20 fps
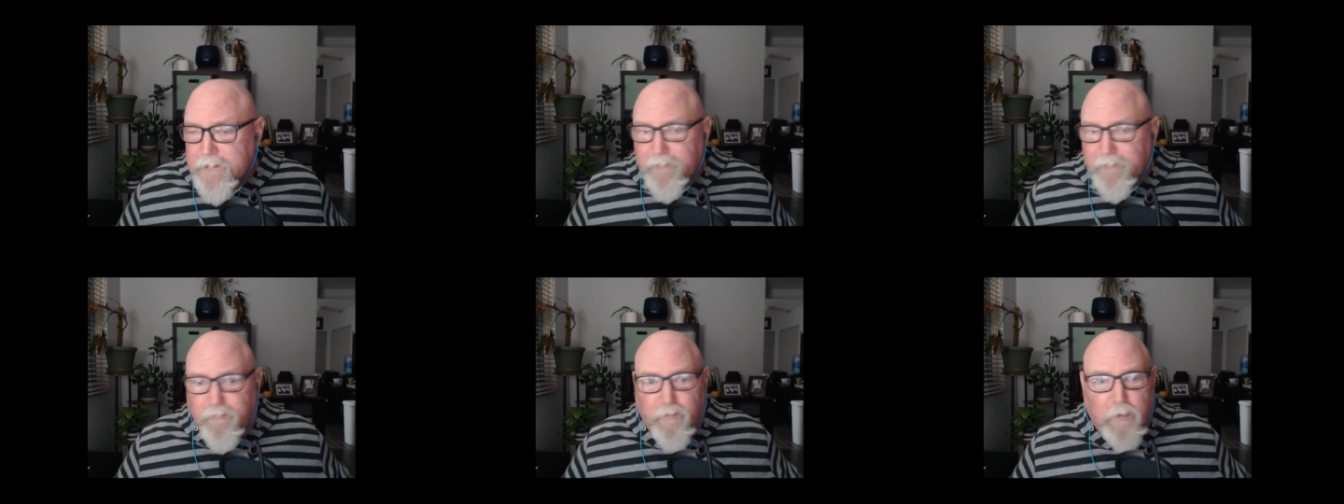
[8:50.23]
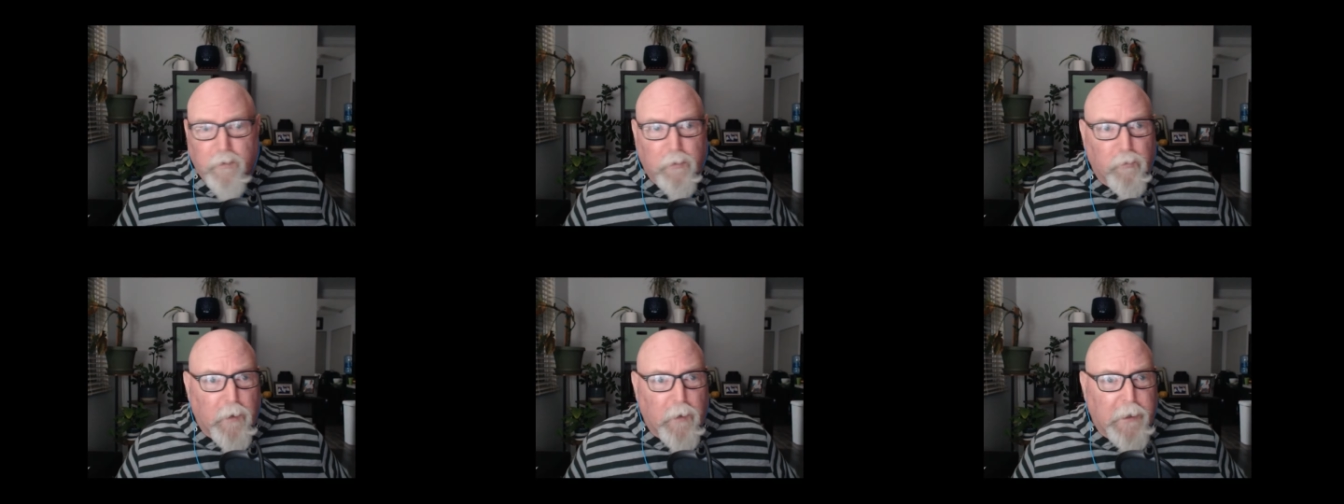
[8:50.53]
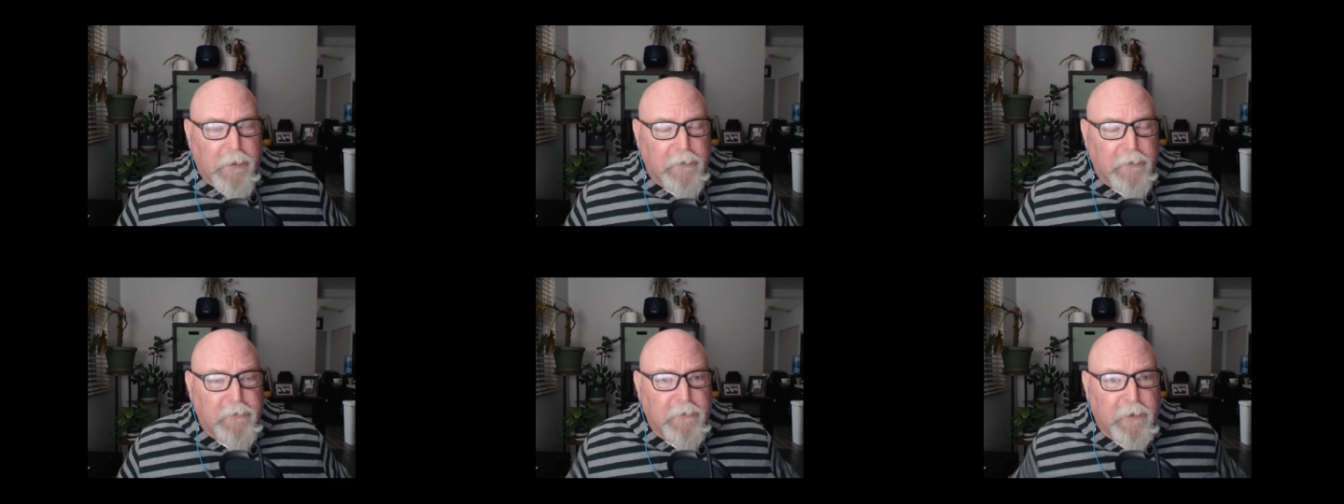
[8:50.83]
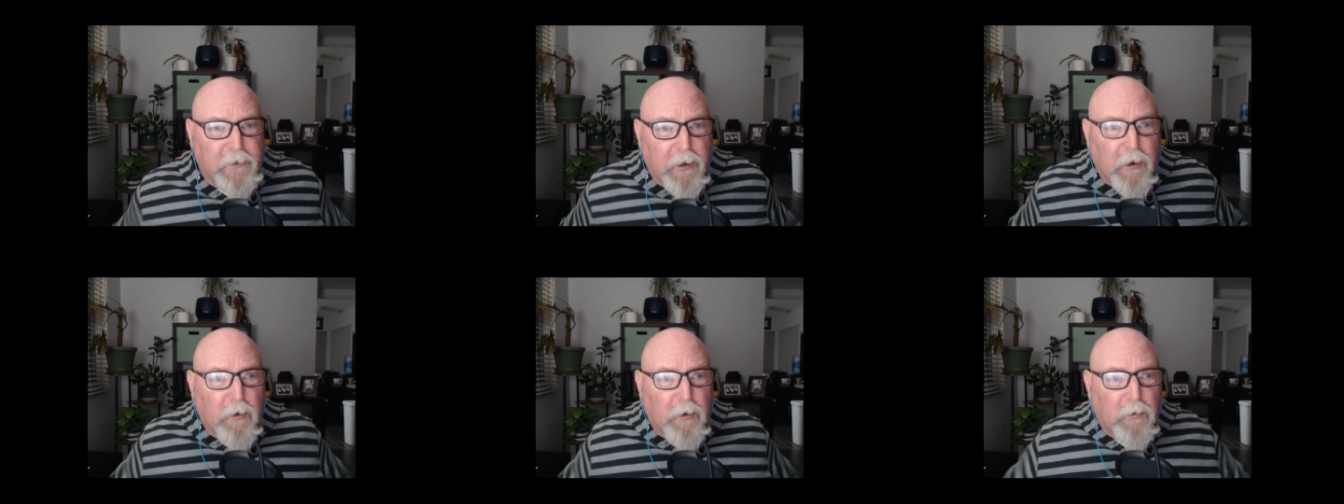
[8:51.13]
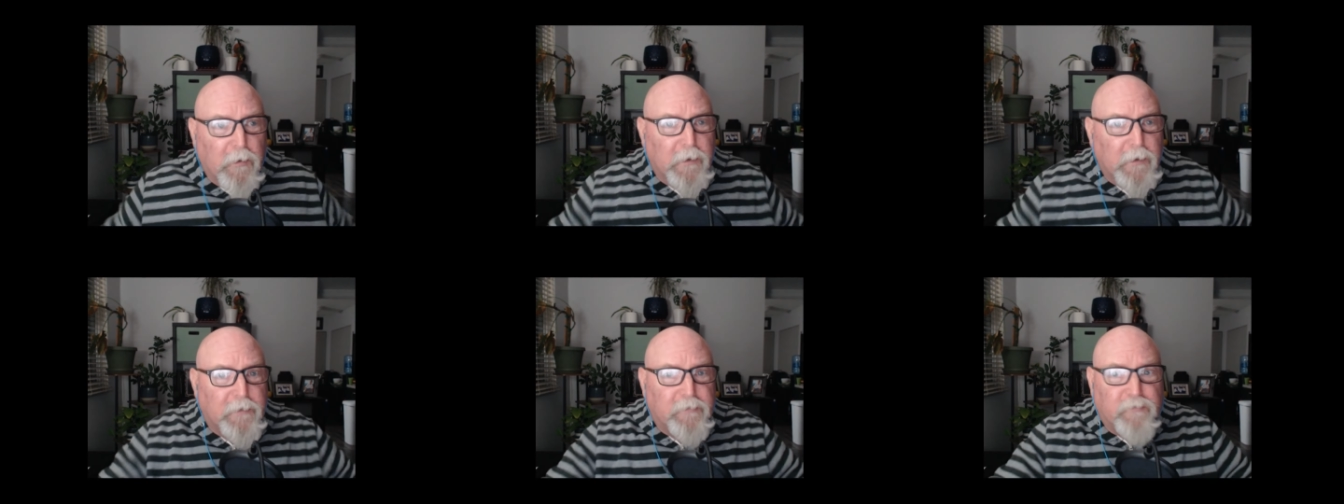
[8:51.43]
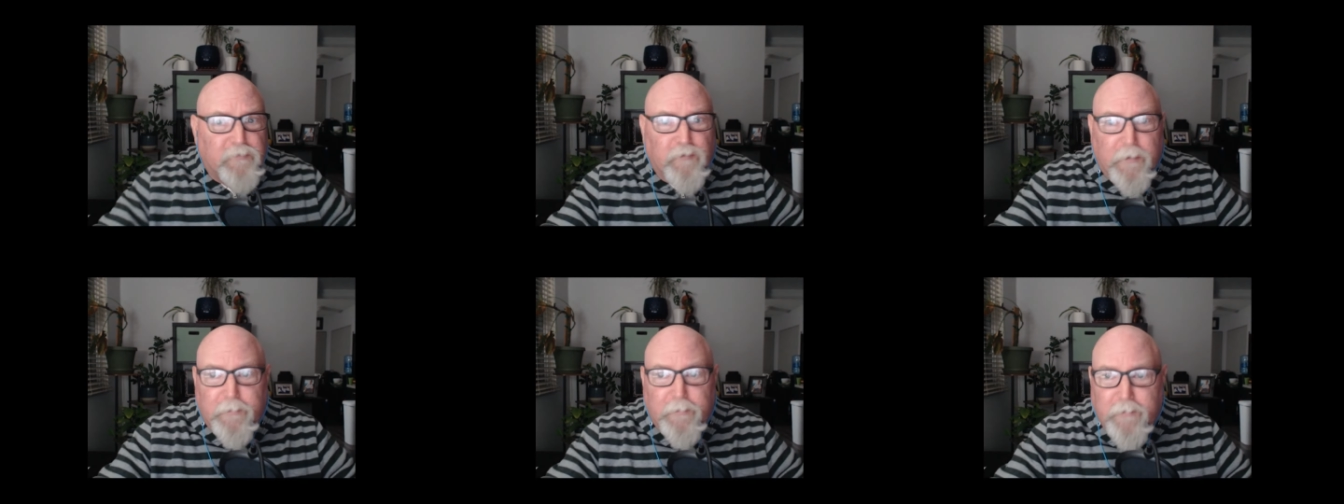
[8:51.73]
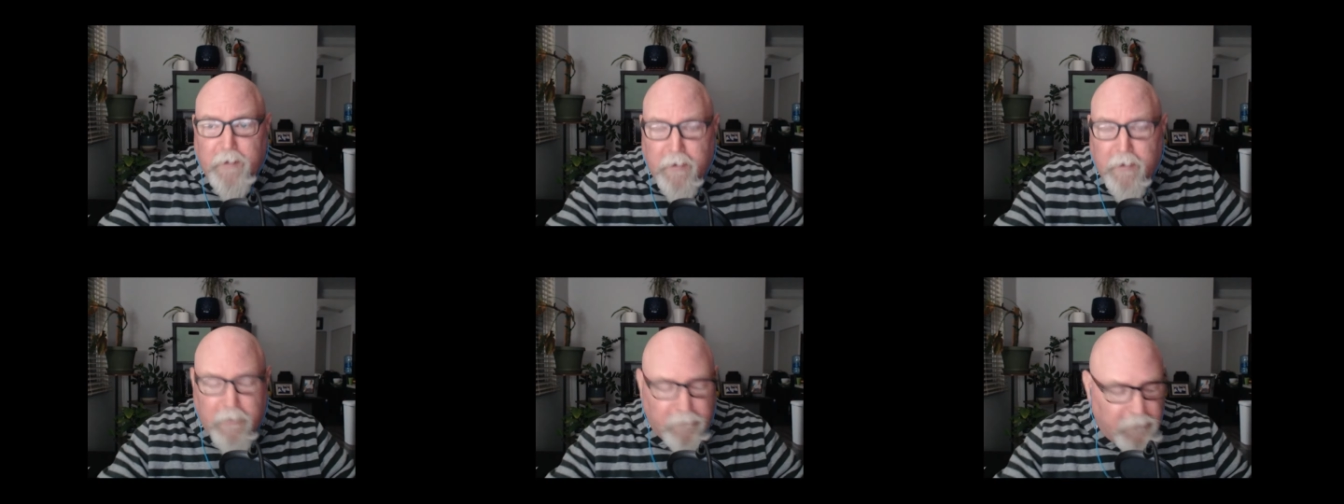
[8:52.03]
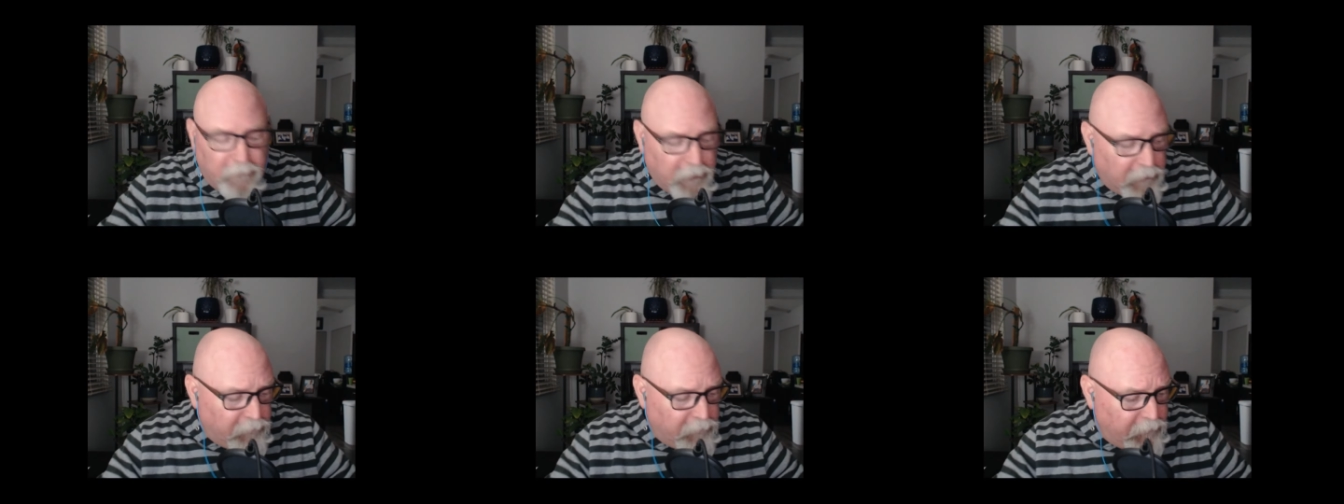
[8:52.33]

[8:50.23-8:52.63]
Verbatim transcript: if we're ready to go, stripped of